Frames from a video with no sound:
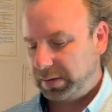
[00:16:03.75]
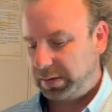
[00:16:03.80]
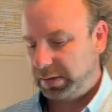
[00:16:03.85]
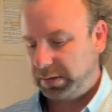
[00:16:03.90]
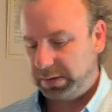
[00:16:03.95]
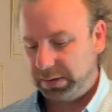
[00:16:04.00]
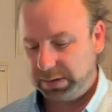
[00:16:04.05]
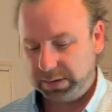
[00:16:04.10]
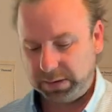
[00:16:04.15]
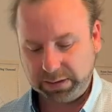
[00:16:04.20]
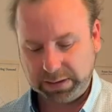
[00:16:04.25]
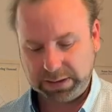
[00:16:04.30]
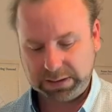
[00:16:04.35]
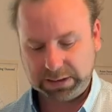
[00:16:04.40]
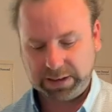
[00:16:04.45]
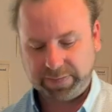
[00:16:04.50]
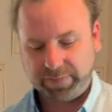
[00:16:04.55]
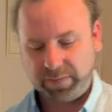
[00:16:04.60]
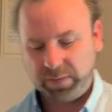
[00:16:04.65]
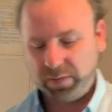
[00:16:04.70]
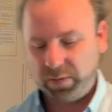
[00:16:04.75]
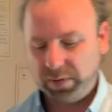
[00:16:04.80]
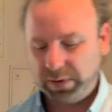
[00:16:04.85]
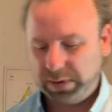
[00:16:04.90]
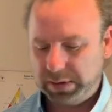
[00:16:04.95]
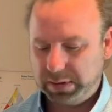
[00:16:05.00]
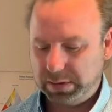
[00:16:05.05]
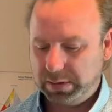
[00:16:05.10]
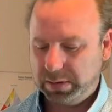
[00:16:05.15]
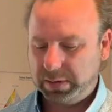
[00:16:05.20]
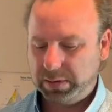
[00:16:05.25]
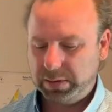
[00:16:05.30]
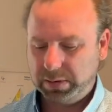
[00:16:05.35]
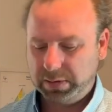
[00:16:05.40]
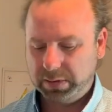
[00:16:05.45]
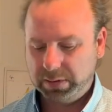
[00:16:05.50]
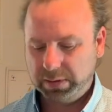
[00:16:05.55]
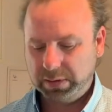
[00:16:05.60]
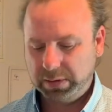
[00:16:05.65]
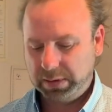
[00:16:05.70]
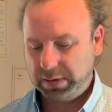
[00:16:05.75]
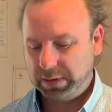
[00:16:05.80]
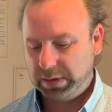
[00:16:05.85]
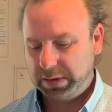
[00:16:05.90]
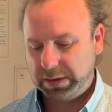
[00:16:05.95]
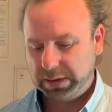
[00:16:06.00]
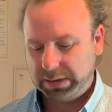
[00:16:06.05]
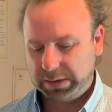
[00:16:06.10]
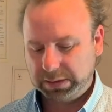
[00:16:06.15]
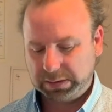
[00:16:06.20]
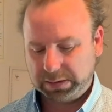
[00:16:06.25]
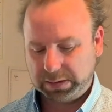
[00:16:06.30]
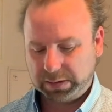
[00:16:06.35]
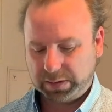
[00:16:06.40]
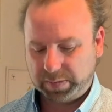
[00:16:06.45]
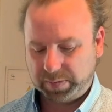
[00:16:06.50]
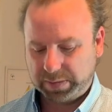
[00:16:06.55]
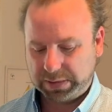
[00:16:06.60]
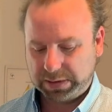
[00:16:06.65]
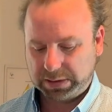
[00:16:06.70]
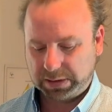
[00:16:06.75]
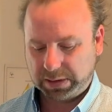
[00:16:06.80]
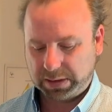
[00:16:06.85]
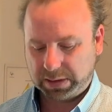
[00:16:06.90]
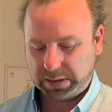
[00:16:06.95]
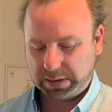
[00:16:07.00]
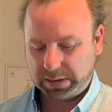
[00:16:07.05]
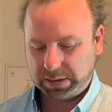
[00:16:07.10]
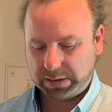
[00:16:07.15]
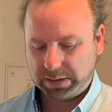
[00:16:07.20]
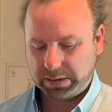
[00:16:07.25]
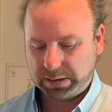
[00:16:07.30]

So let's have a look. So I'm just gonna,